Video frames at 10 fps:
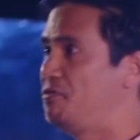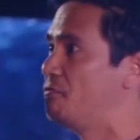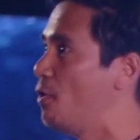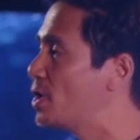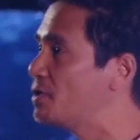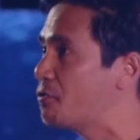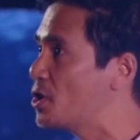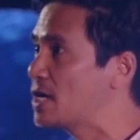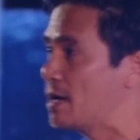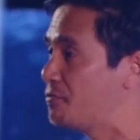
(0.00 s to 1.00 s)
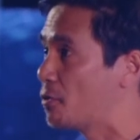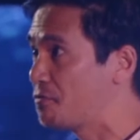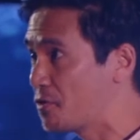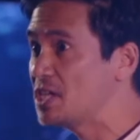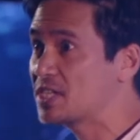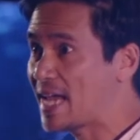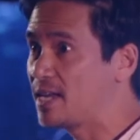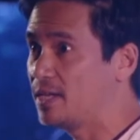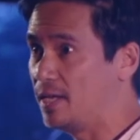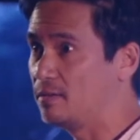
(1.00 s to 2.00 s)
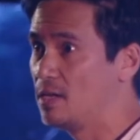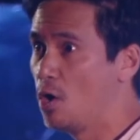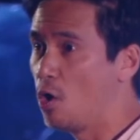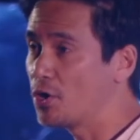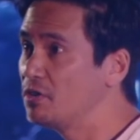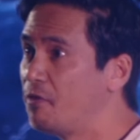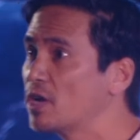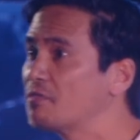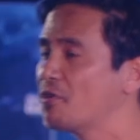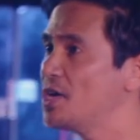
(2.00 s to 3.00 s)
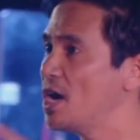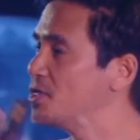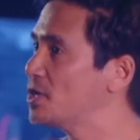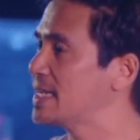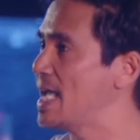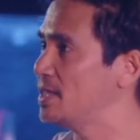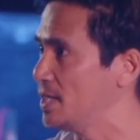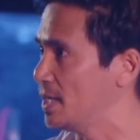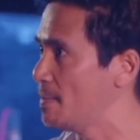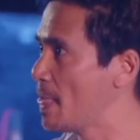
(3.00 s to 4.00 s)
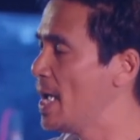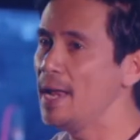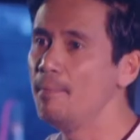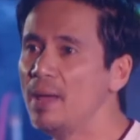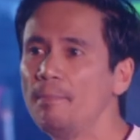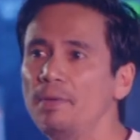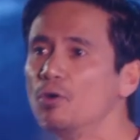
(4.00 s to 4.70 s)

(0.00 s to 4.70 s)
voted for this candidate, or you voted for the other candidate, and maybe you